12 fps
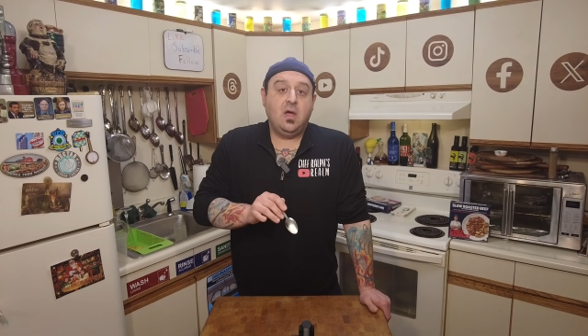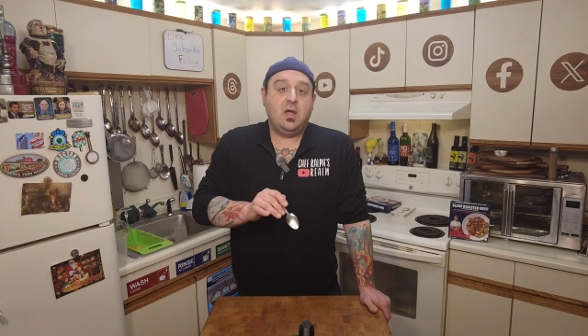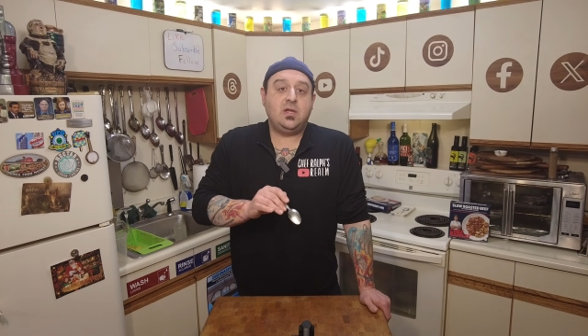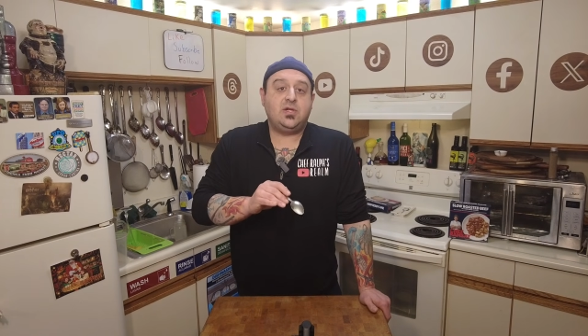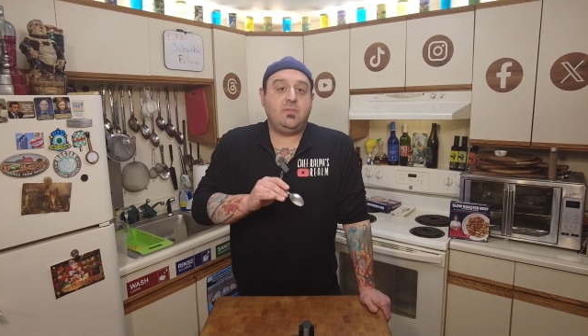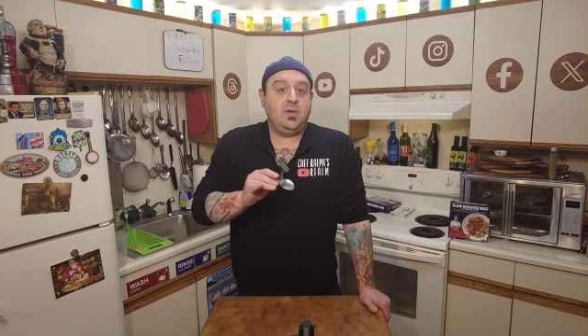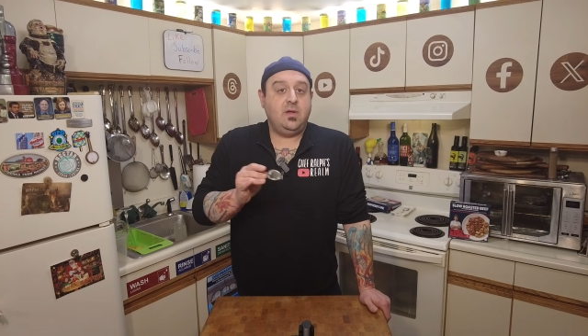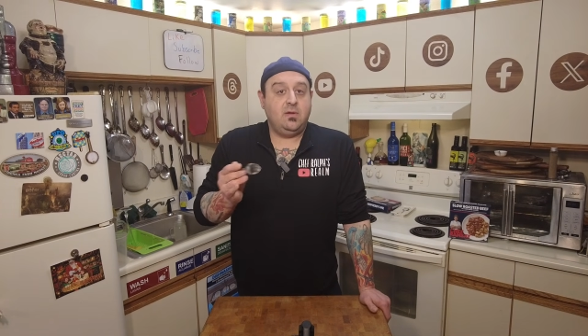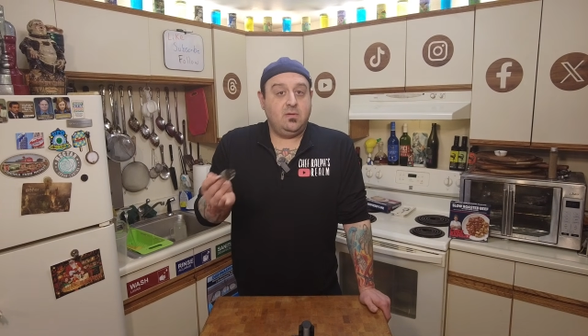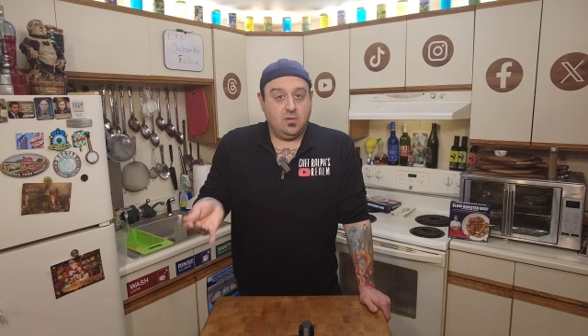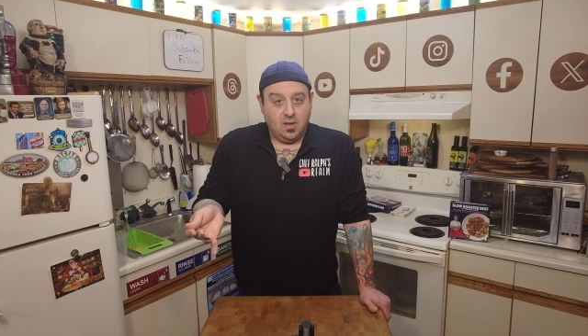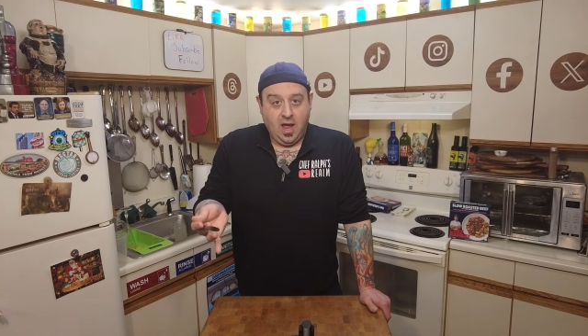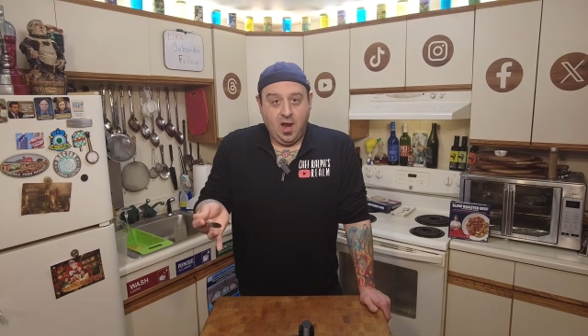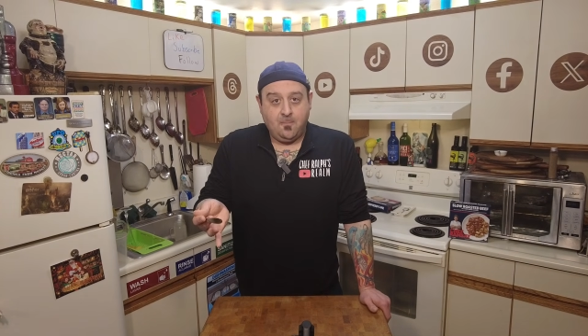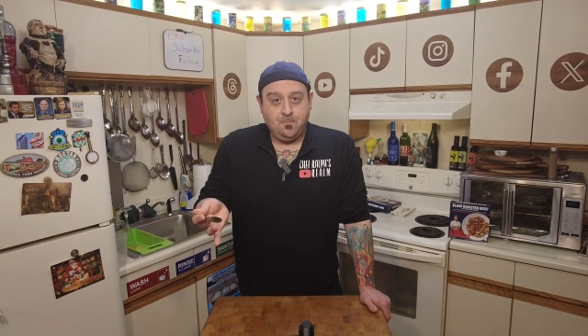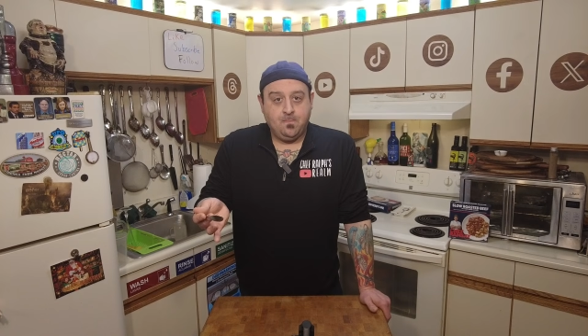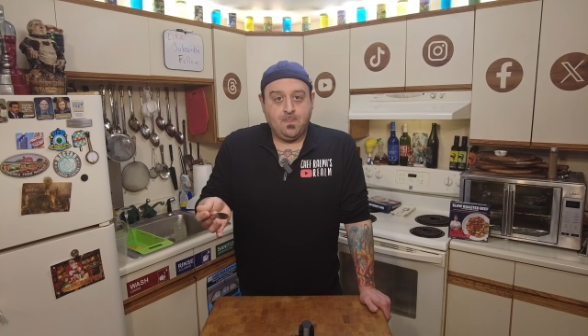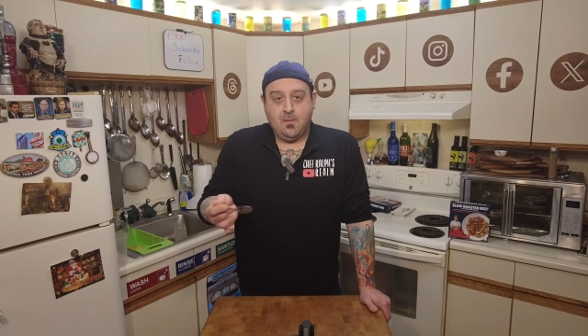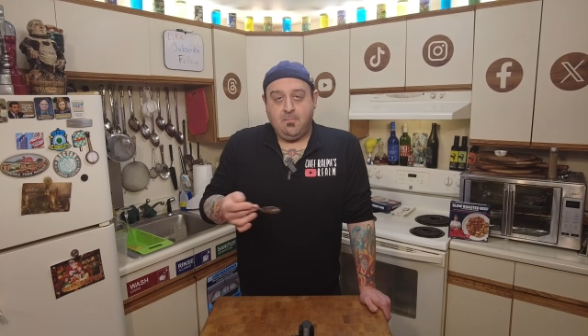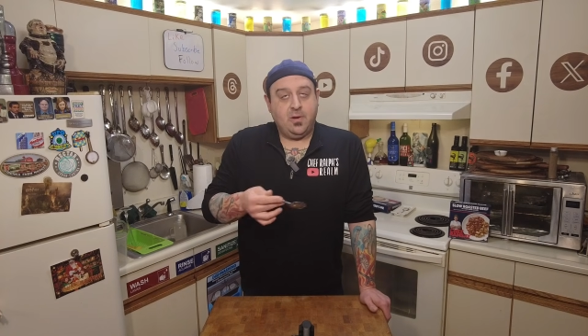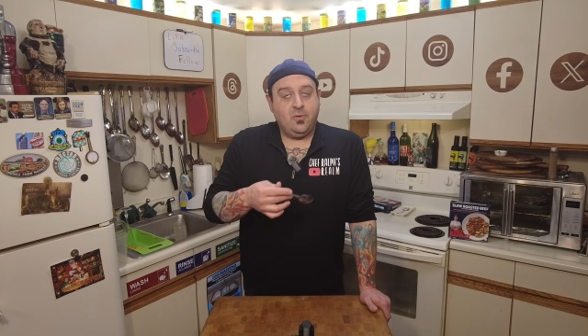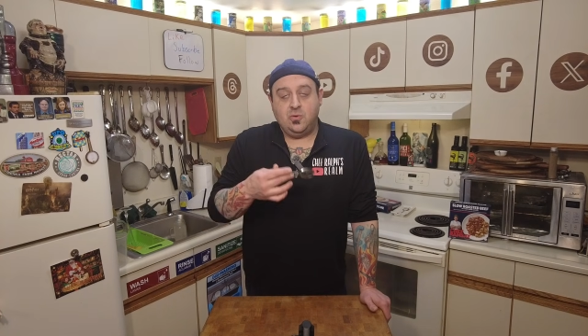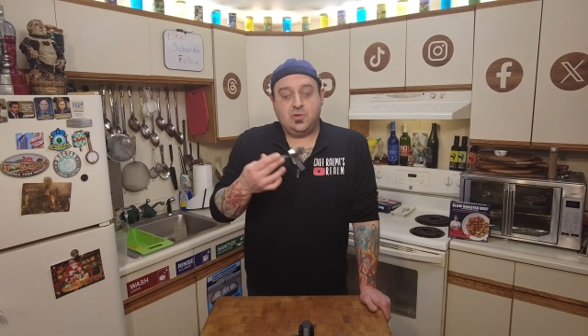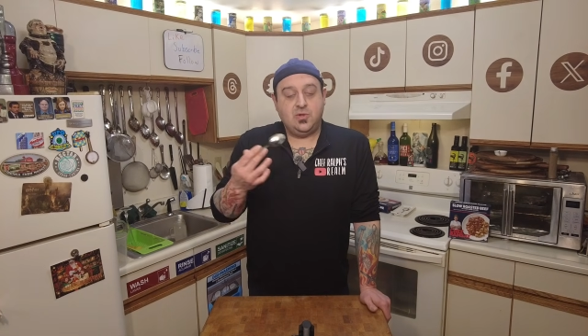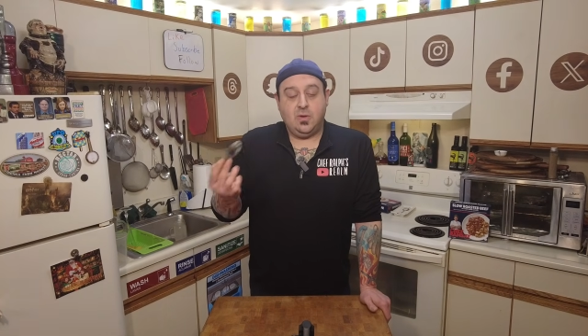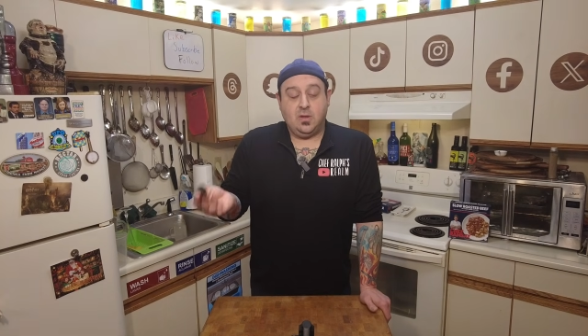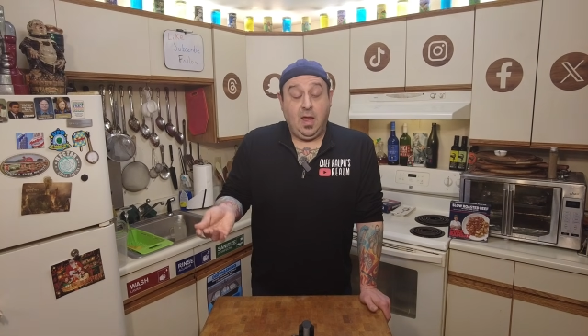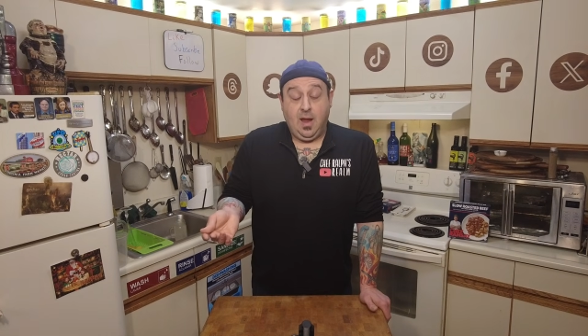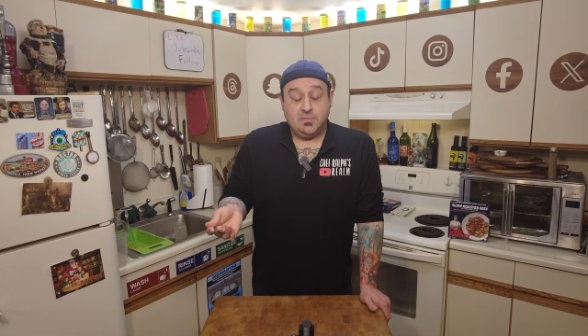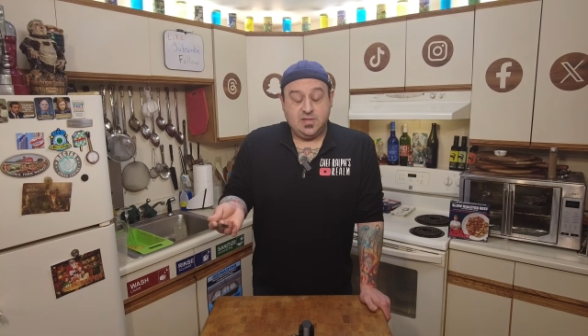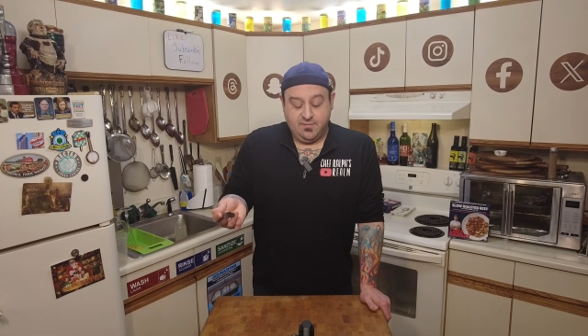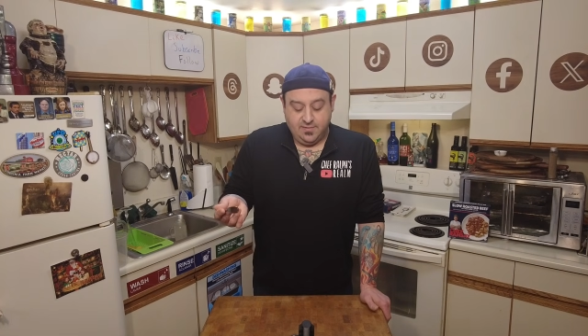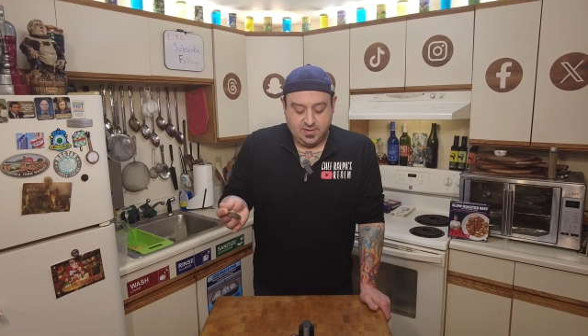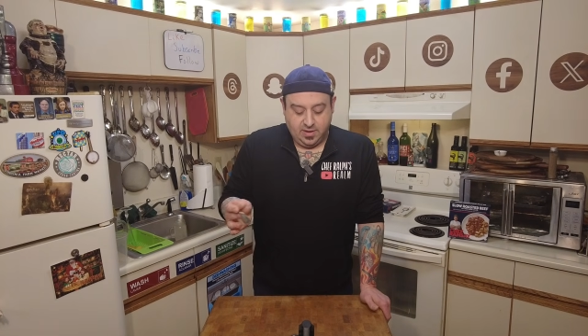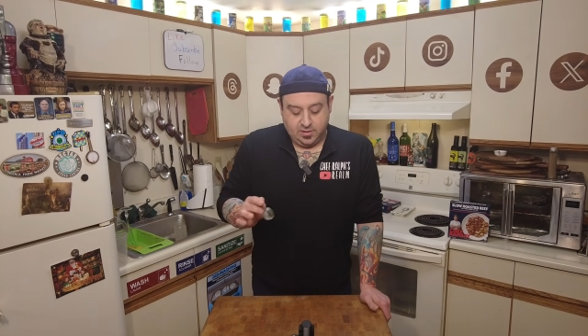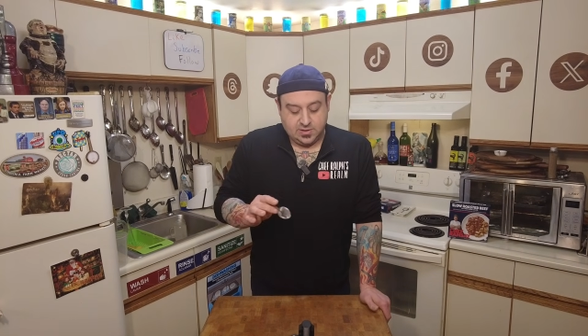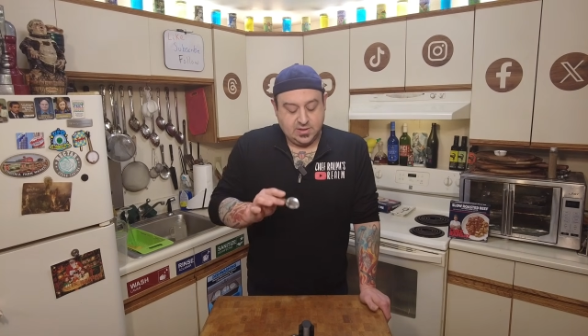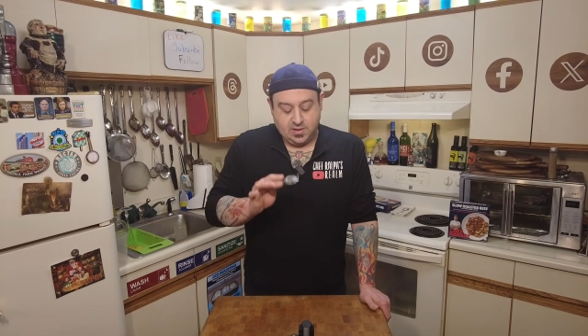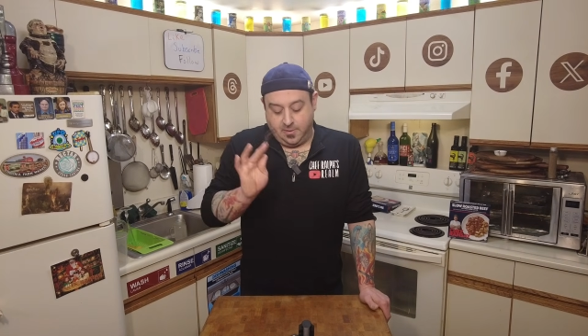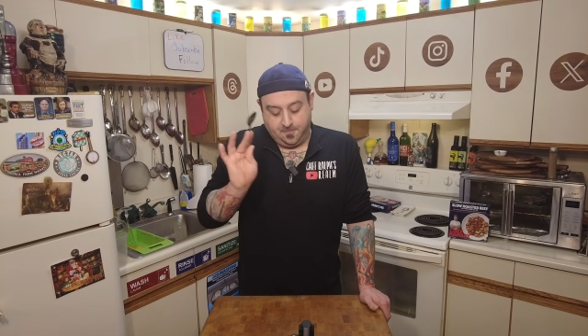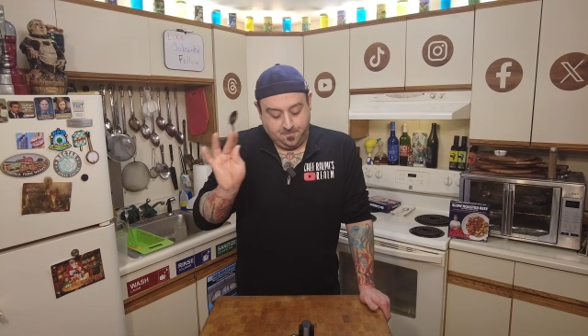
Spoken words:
It should be lamb. But who's doing lamb TV dinners?